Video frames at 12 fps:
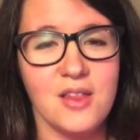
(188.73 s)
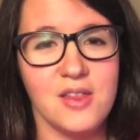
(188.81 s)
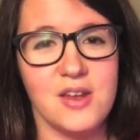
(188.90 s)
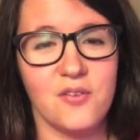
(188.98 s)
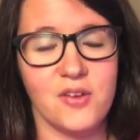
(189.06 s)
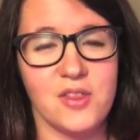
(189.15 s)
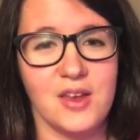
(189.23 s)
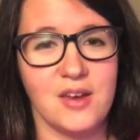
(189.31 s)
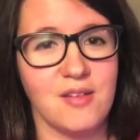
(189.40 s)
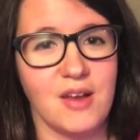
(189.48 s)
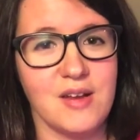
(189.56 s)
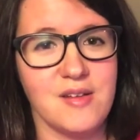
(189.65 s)
the different
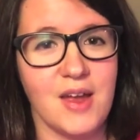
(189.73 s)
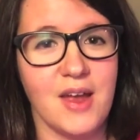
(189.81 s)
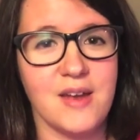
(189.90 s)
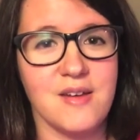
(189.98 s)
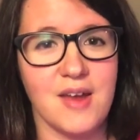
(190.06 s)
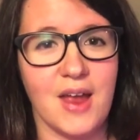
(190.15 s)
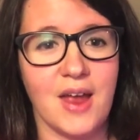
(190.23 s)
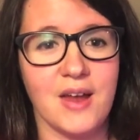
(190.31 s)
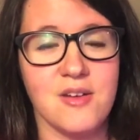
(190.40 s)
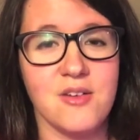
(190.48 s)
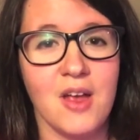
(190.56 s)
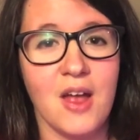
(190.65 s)
things I attend,
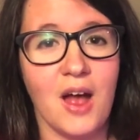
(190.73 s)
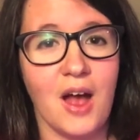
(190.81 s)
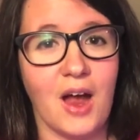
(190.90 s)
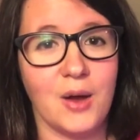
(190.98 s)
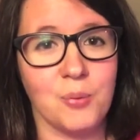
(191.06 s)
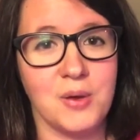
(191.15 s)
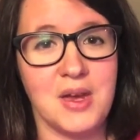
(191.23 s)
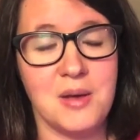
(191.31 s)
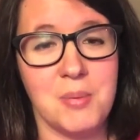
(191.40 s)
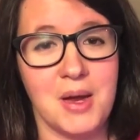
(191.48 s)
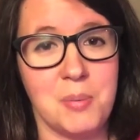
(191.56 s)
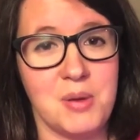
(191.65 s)
and I
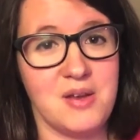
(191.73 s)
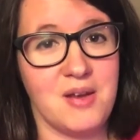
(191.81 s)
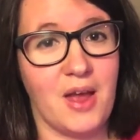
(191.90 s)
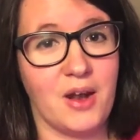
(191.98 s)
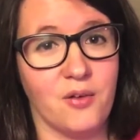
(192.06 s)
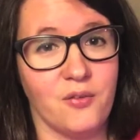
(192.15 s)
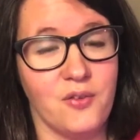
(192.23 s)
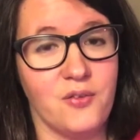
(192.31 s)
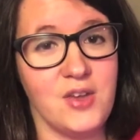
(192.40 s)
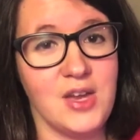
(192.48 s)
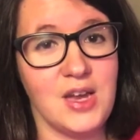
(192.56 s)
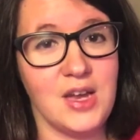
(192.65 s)
read maybe 10 or
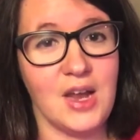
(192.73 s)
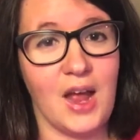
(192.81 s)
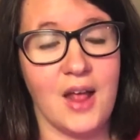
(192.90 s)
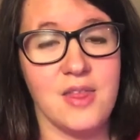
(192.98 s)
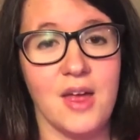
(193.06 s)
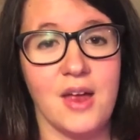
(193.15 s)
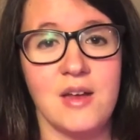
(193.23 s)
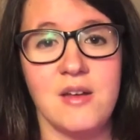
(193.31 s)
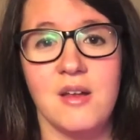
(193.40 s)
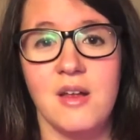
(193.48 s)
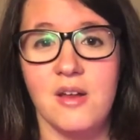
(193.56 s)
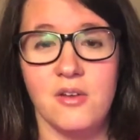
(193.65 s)
15 and
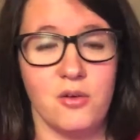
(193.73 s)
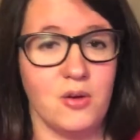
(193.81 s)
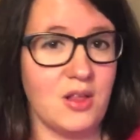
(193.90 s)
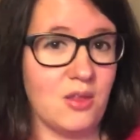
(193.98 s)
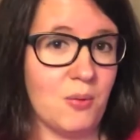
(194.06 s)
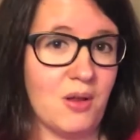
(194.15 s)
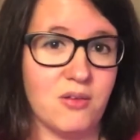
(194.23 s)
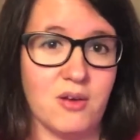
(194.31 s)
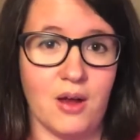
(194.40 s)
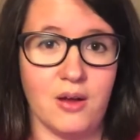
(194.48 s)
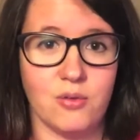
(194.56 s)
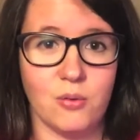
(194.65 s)
then donate the rest to
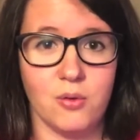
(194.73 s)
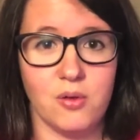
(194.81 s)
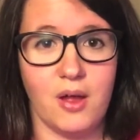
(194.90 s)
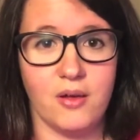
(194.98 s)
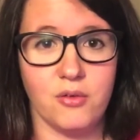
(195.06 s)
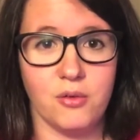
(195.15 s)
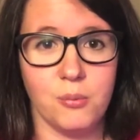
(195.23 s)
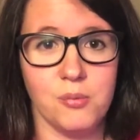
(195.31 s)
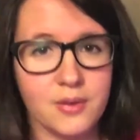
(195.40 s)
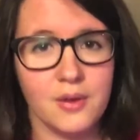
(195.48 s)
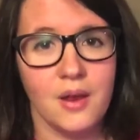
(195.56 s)
high school classrooms.